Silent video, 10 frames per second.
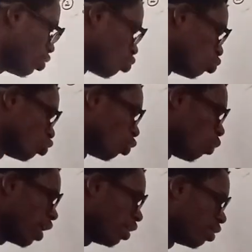solution,
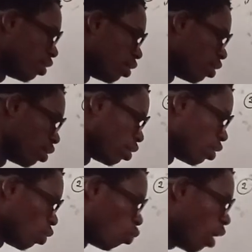y
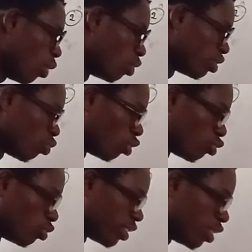was equal
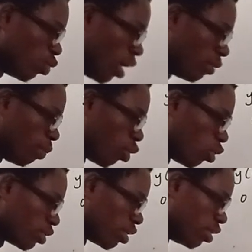to C1
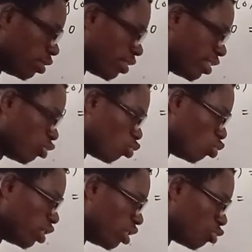plus C2
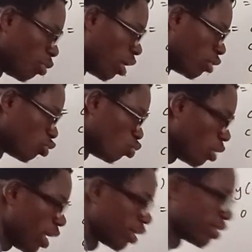e raised to power
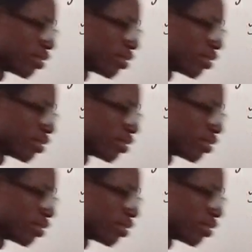2x,